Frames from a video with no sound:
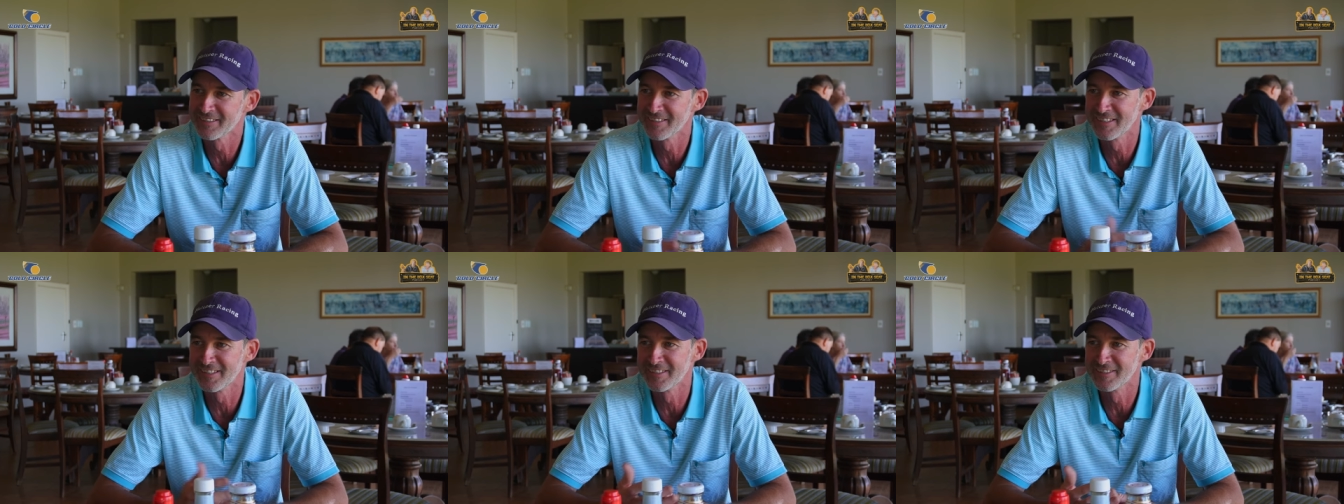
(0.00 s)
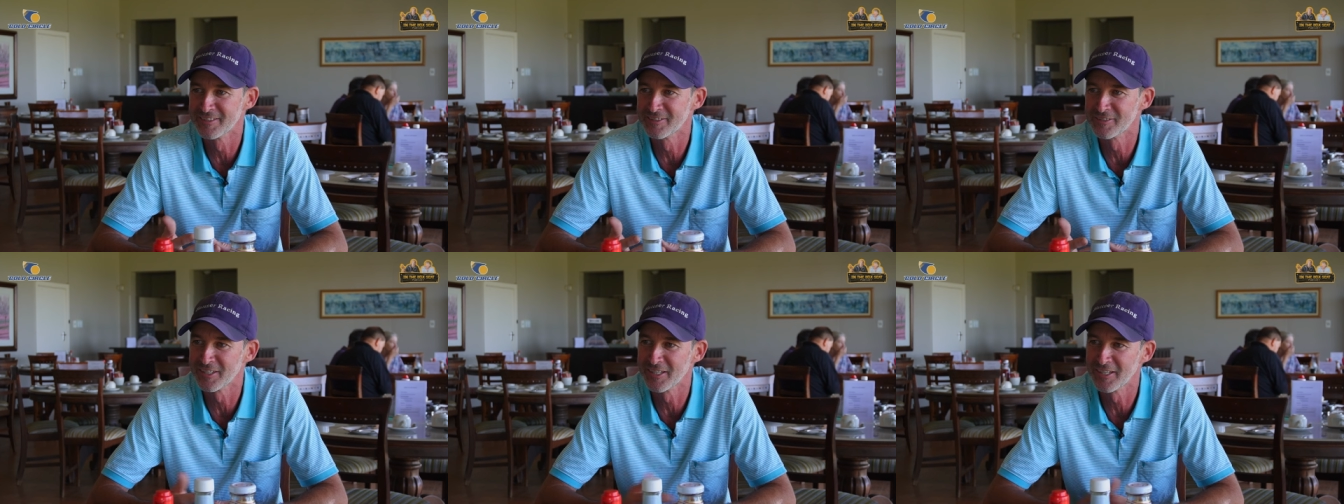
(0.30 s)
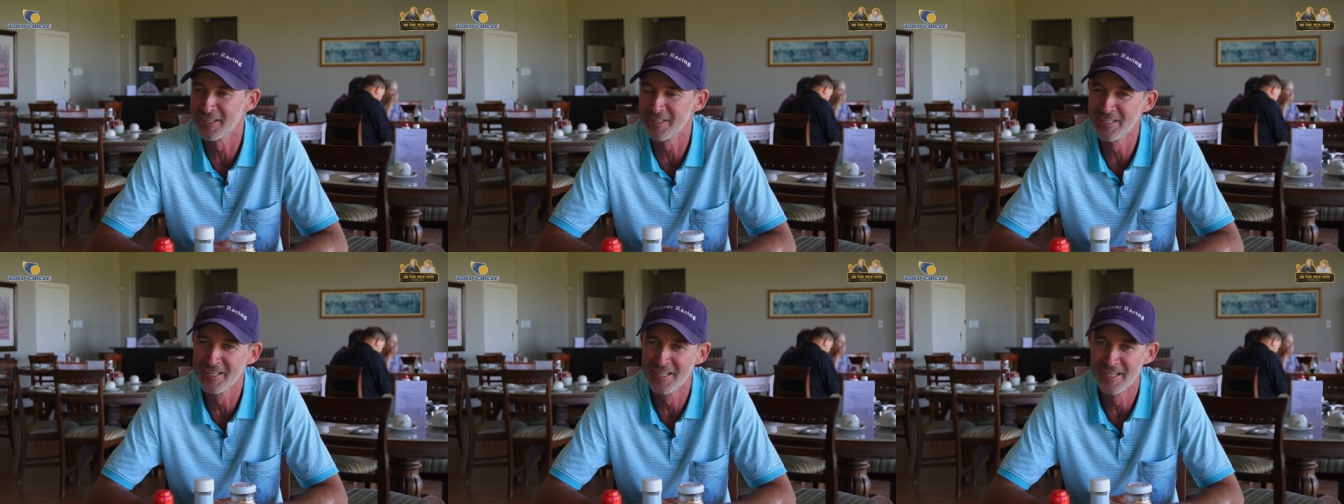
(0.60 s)
And
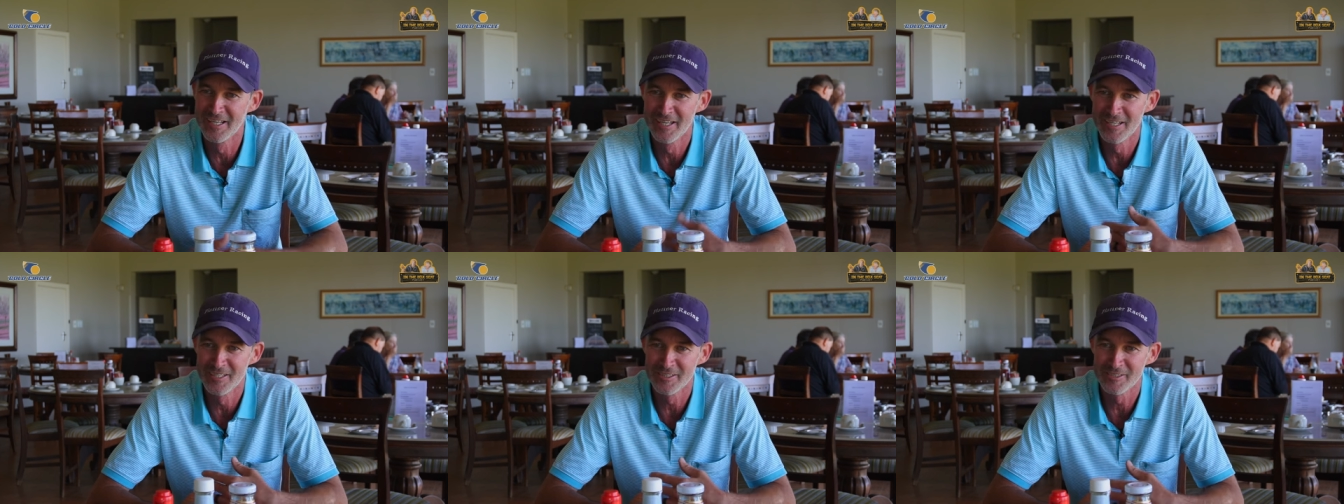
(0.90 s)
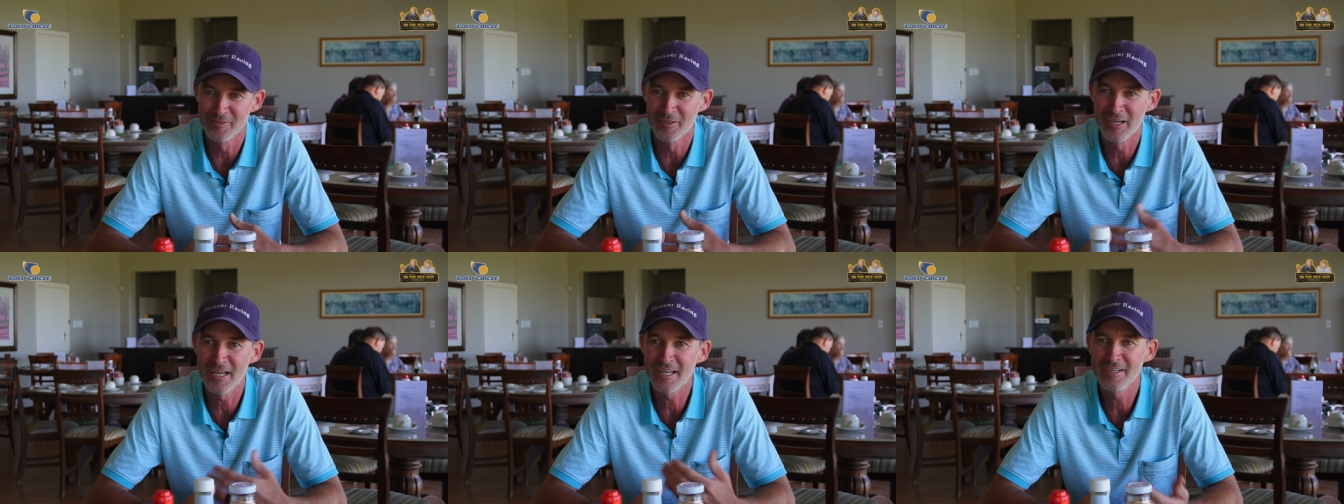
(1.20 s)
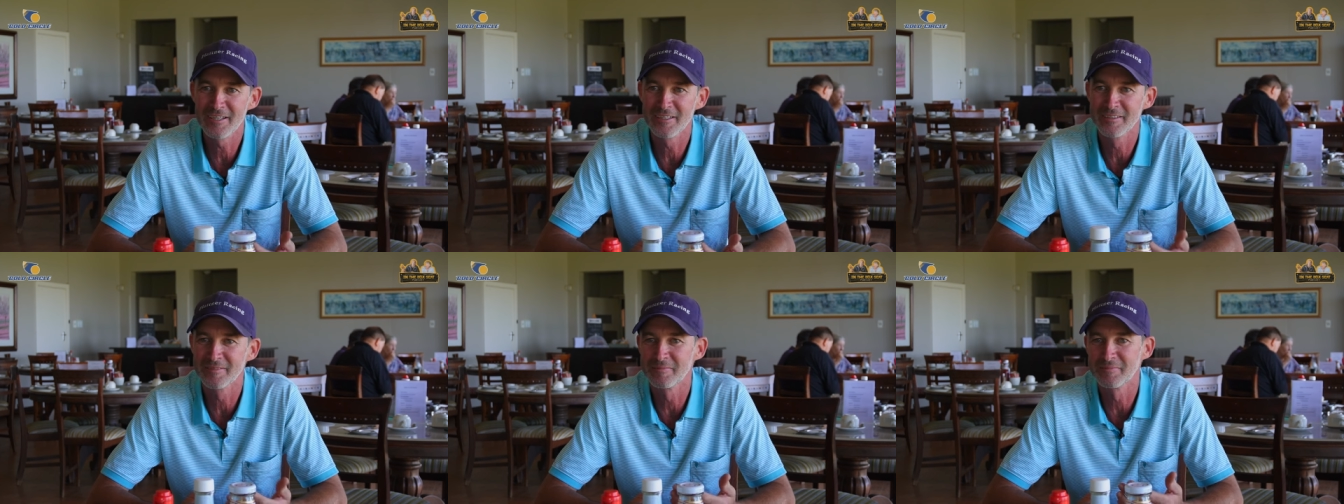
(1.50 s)
so so we
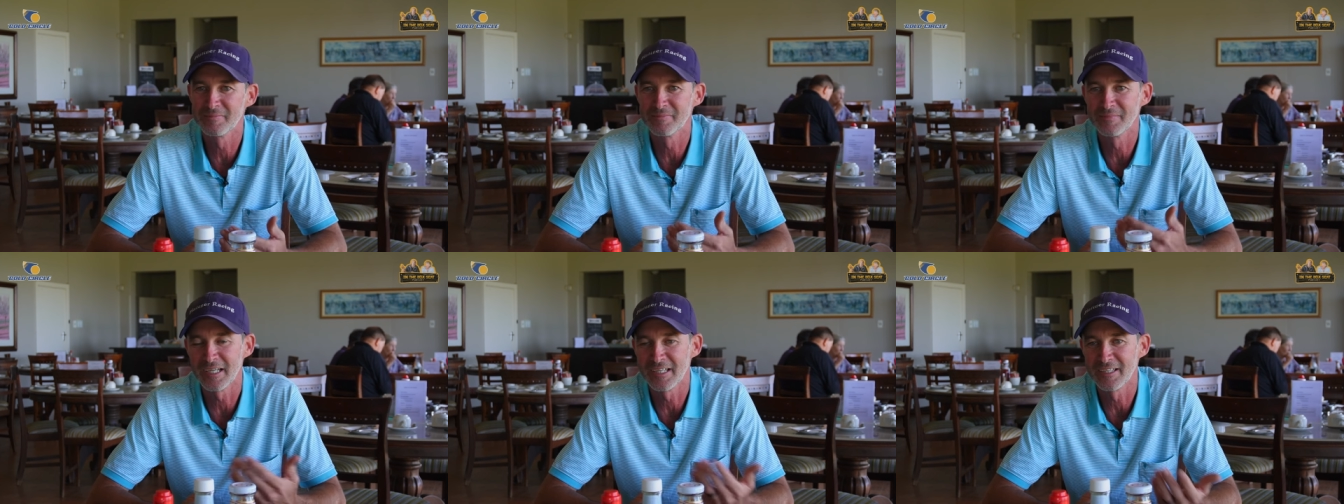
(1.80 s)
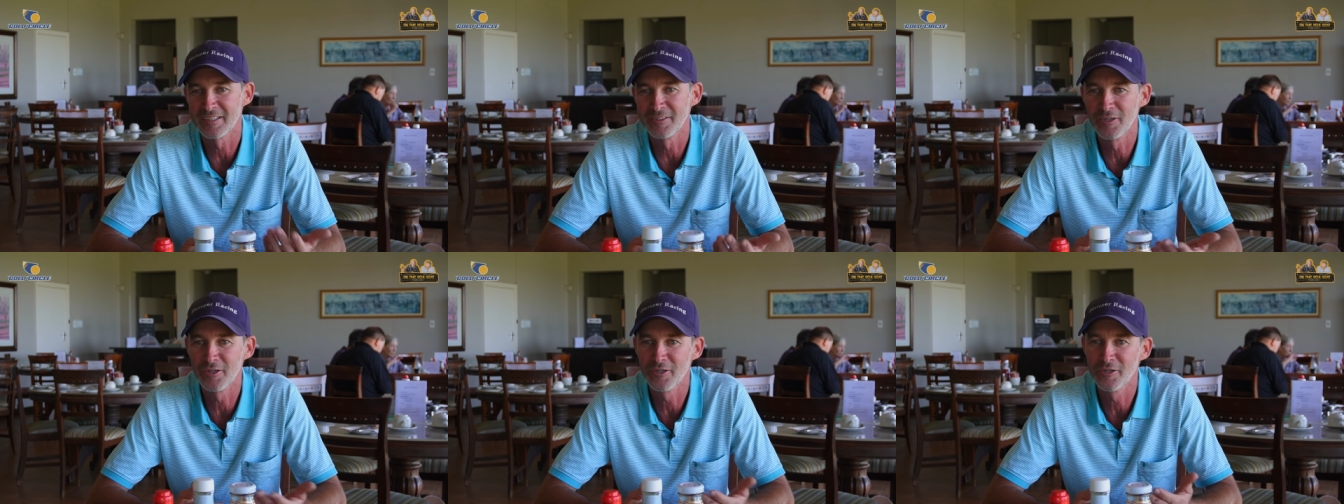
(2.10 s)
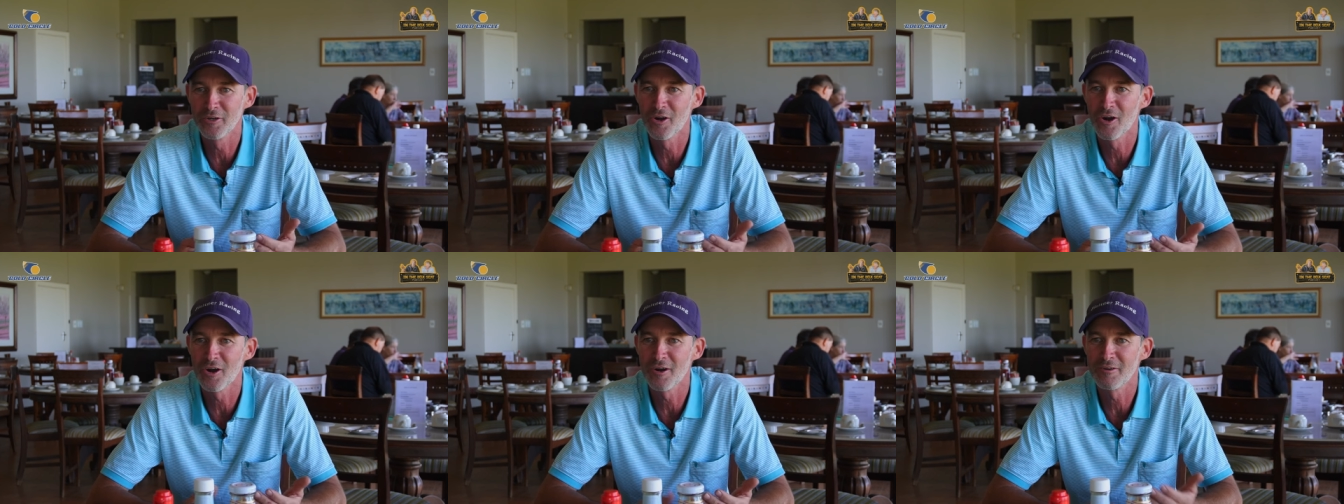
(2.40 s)
had a, about a year
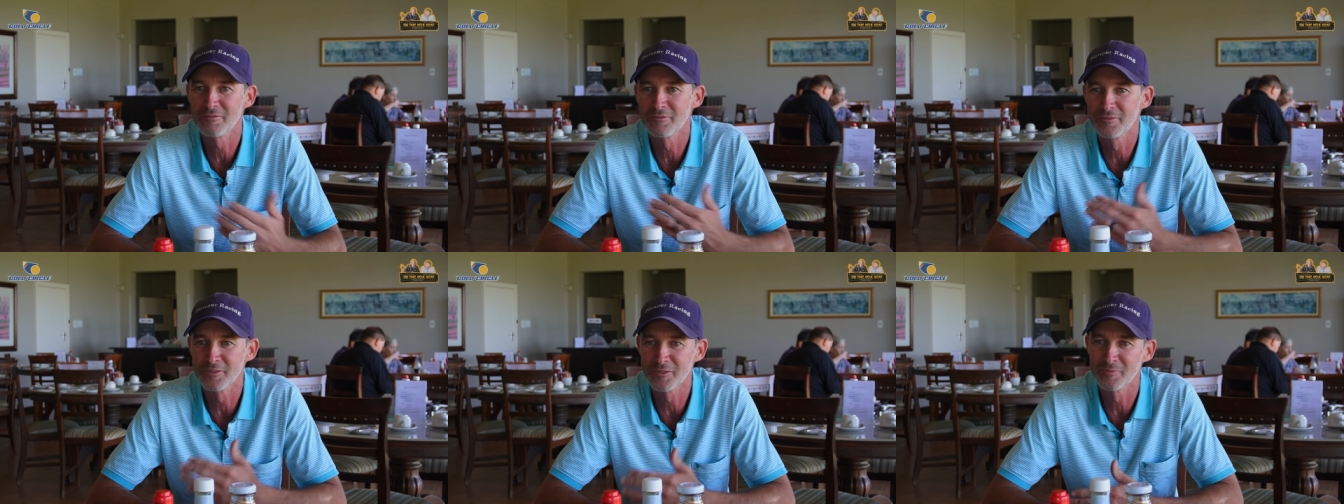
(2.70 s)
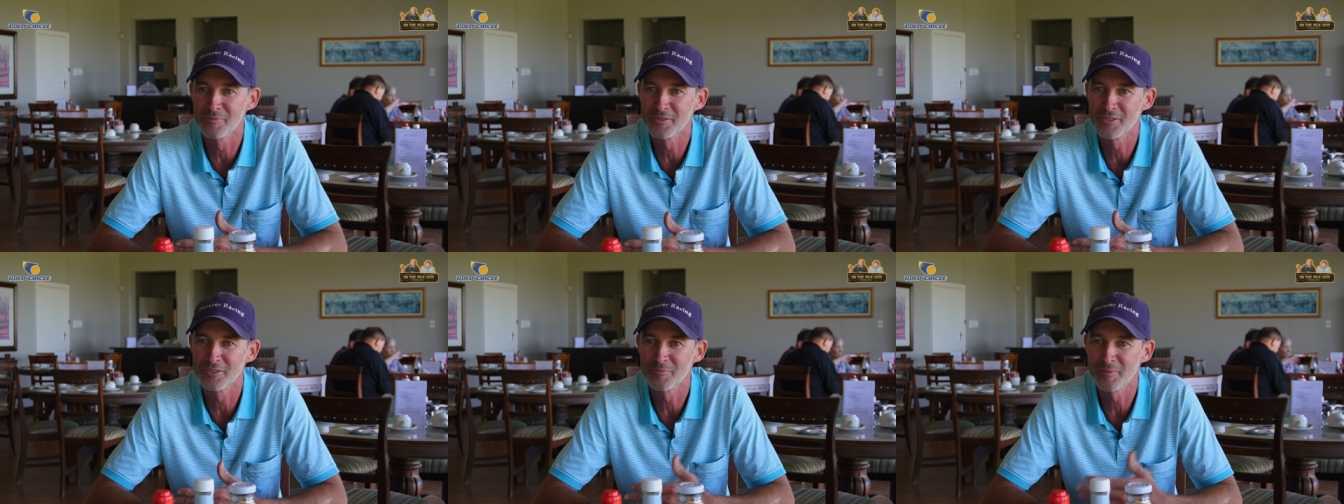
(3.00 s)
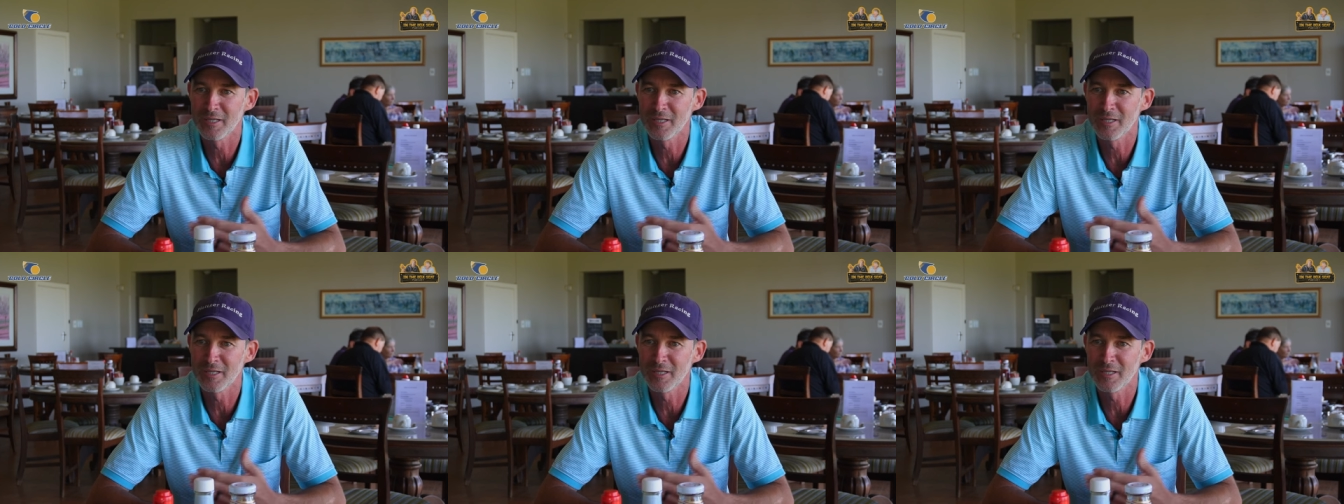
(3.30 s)
and a half with Mrs.